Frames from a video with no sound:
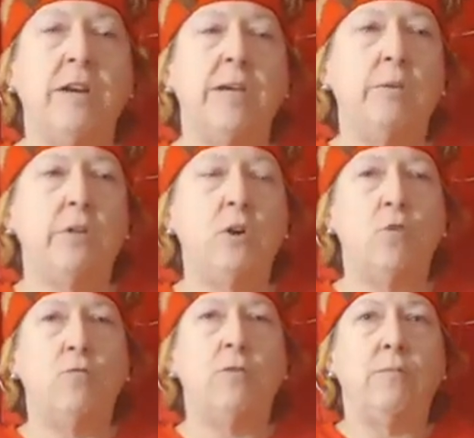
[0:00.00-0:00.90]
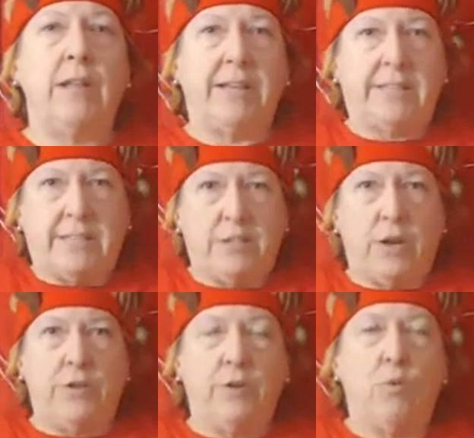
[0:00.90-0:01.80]
it would go from like sitting
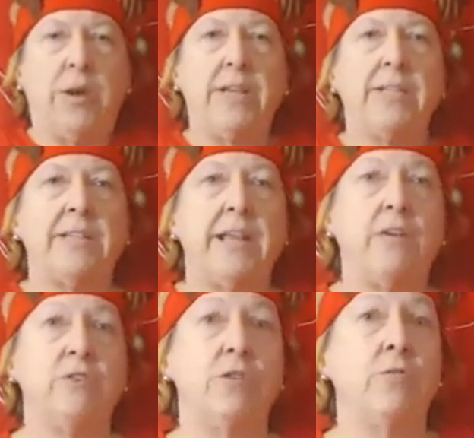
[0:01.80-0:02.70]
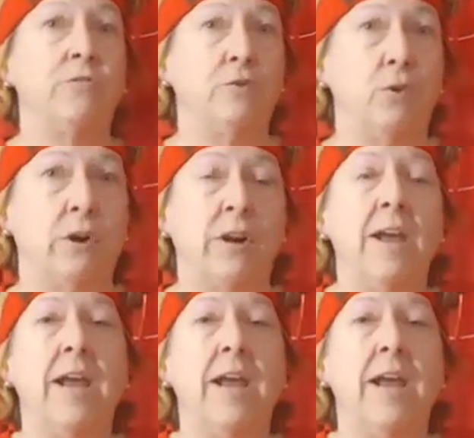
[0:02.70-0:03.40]
on your waist down to the floor